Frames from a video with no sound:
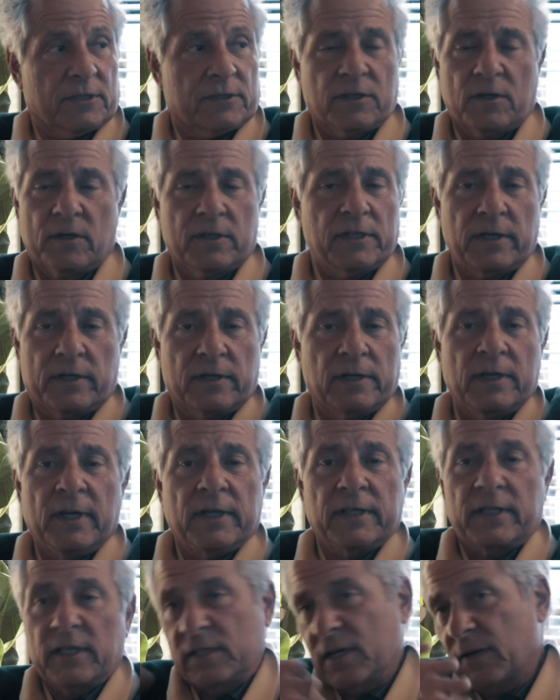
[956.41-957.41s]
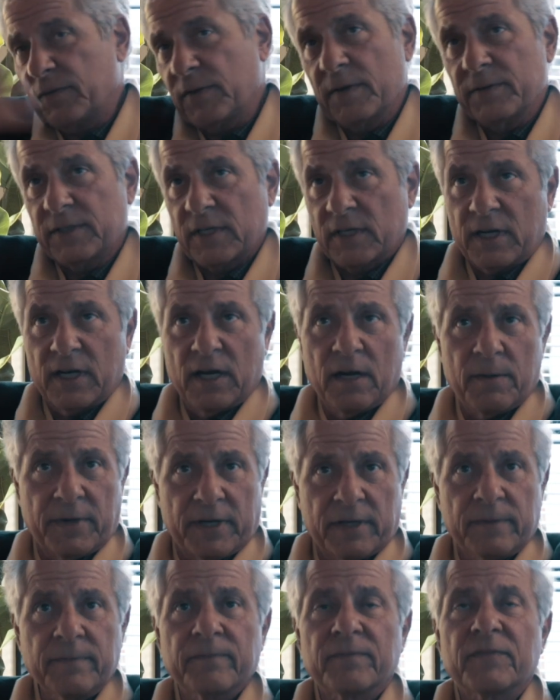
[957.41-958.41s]
Because the tough times are
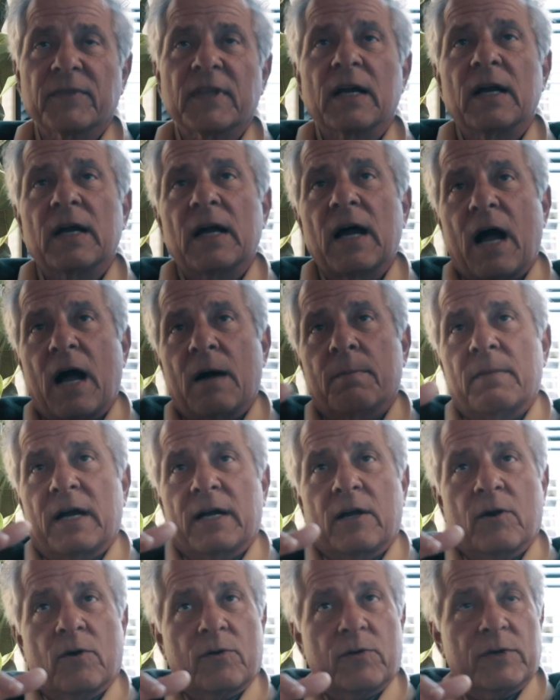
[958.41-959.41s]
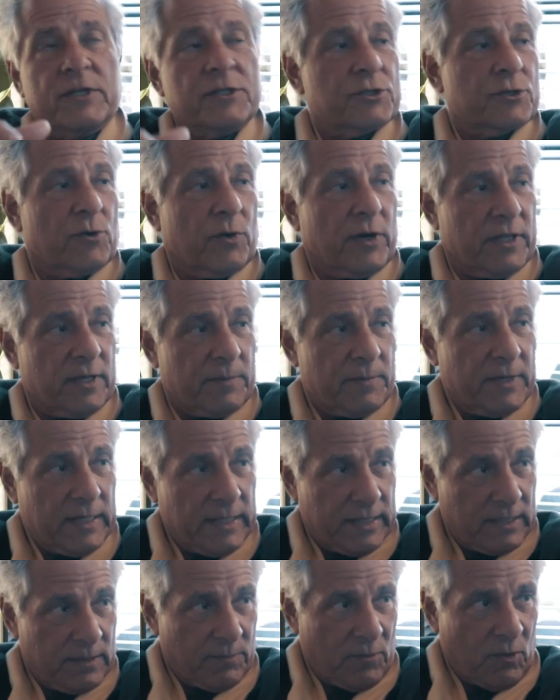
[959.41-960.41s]
coming. Am I going to enjoy them a
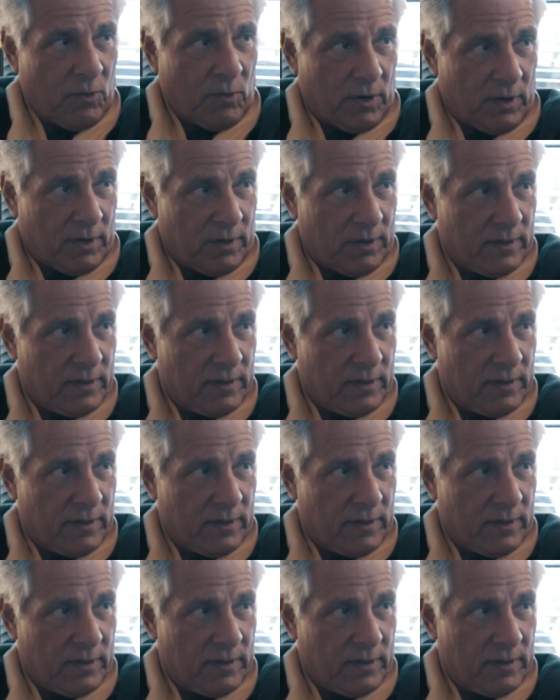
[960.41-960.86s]
little more?